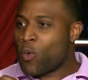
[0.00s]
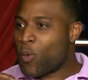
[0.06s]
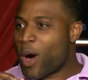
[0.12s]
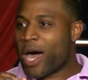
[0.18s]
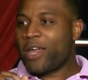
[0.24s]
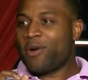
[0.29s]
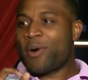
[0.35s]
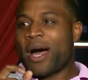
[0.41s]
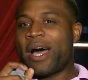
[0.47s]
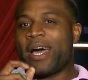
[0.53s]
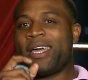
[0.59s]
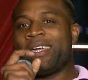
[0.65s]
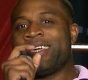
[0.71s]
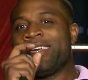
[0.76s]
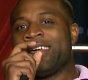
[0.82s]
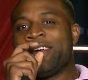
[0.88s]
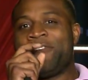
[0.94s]
Why do
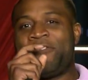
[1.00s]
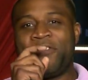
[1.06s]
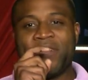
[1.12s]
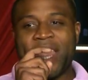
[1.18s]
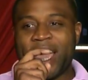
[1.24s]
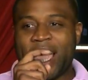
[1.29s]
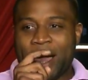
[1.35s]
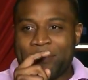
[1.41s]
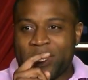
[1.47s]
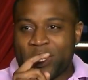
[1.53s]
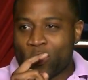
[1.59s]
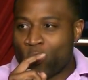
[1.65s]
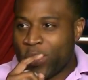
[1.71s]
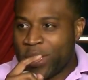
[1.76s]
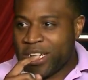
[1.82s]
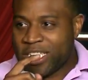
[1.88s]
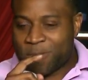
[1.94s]
I feel like I'm in the
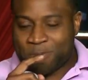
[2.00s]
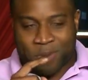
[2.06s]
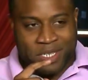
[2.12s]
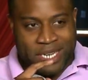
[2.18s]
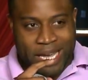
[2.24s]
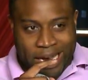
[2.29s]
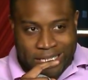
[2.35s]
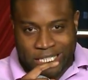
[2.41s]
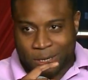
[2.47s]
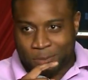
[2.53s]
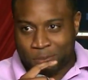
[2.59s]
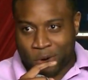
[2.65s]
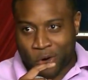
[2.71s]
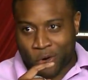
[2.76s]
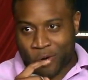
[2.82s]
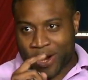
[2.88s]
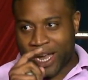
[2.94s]
witness protection
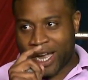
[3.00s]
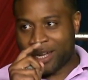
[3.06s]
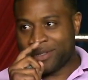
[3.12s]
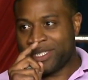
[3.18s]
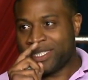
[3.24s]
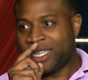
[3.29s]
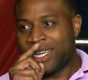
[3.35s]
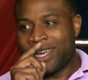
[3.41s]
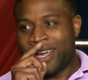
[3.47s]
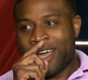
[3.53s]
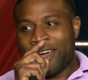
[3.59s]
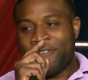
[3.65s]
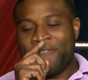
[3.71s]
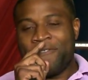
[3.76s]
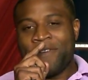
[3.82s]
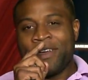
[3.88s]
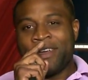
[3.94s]
program?
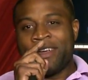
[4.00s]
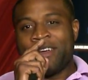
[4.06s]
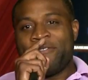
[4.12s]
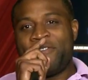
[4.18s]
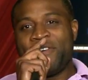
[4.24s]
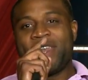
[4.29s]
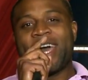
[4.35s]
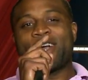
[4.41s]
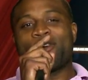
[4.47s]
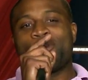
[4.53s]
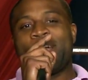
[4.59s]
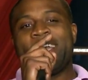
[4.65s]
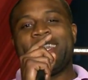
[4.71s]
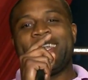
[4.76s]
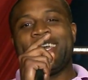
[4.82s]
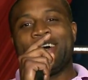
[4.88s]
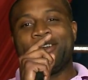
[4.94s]
feel like
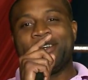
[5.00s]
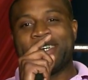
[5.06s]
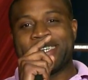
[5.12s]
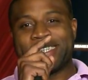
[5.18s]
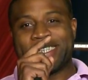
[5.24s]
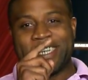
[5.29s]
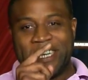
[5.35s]
Ray Liotta and